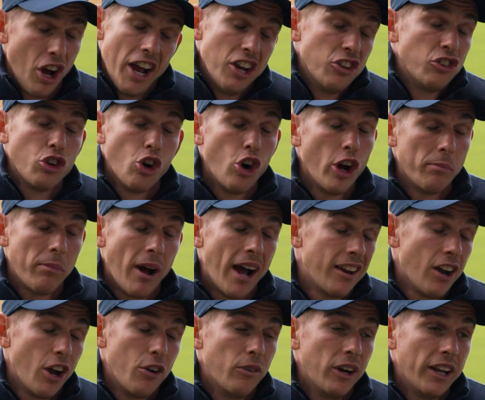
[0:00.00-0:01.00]
enjoy. I
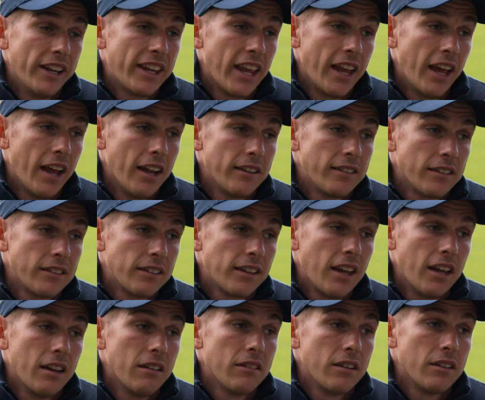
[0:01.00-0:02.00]
don't really get. It doesn't
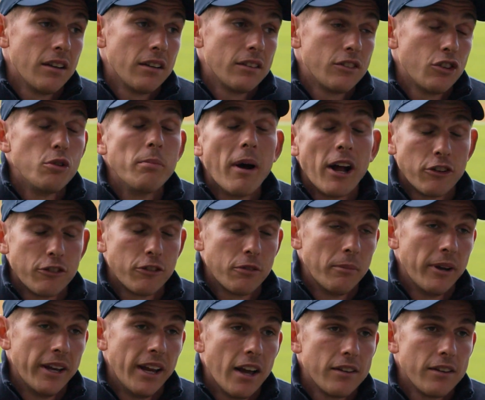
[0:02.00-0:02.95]
get too much for me.